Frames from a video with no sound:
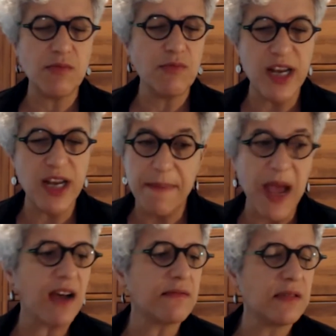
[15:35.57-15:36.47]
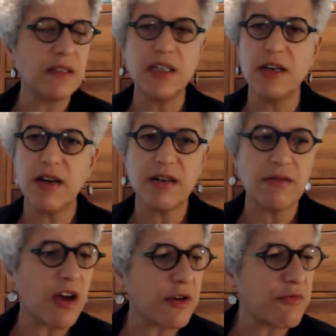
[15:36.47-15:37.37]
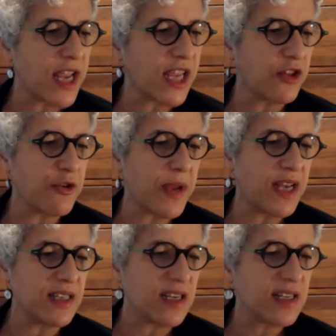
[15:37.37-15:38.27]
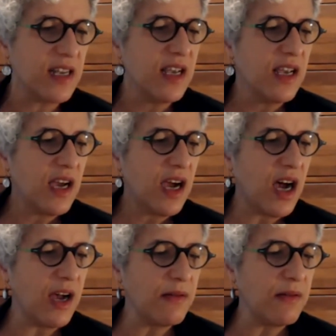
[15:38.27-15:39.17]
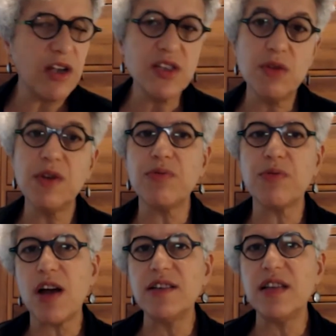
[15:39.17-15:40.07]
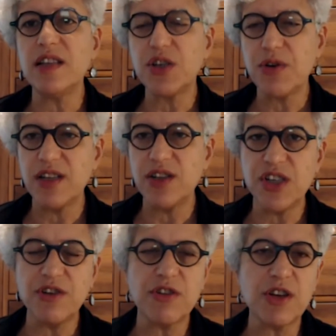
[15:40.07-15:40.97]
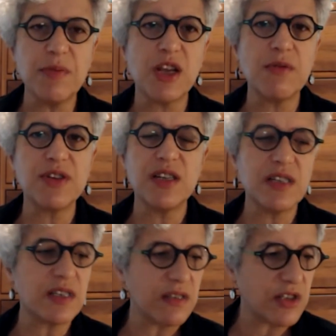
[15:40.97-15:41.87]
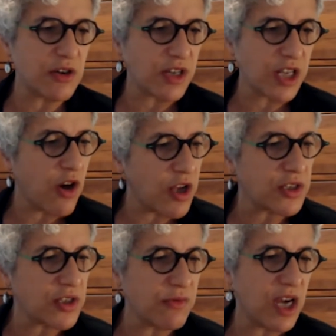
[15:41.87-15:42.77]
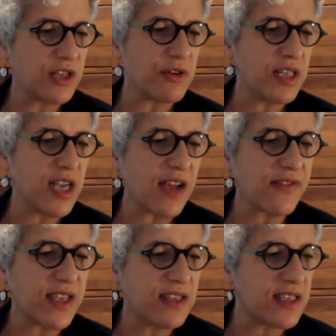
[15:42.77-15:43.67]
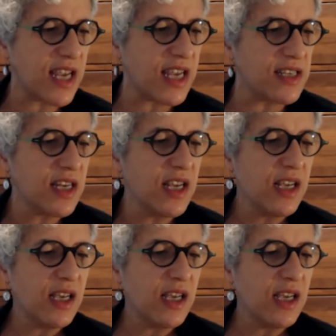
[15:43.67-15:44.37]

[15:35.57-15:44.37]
written about, you know, on a, on a regular basis. Uh, also with regard to the transgender community, which is certainly also under attack these days,